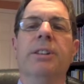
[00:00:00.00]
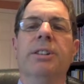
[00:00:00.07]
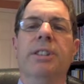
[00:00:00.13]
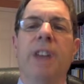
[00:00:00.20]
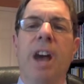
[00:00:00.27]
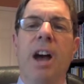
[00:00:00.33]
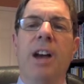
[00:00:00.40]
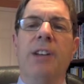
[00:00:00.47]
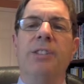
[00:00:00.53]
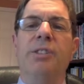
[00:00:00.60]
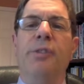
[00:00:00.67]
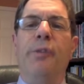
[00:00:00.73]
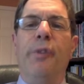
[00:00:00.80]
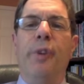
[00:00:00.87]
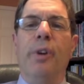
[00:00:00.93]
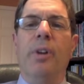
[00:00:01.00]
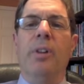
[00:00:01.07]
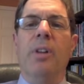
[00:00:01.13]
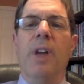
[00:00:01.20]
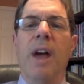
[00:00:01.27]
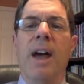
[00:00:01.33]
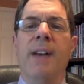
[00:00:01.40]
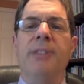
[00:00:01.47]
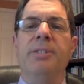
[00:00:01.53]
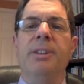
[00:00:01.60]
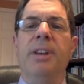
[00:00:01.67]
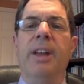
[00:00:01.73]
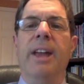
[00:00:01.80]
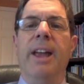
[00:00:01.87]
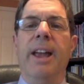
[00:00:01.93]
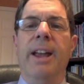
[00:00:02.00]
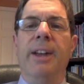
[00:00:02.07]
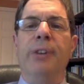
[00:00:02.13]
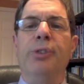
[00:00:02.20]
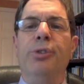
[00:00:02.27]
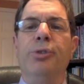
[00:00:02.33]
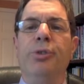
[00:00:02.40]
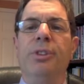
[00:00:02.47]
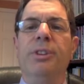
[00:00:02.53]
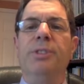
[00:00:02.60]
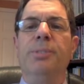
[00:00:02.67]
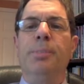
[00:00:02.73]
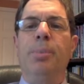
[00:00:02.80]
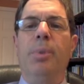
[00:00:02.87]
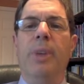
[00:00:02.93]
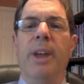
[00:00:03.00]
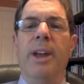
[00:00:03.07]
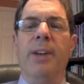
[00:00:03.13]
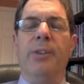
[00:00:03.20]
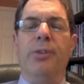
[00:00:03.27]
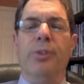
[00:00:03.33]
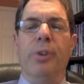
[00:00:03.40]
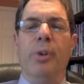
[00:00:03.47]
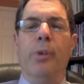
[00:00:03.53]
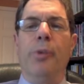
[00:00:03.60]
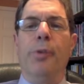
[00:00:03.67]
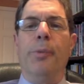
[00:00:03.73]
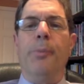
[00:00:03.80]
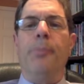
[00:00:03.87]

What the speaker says: does fertilizer increase plant growth?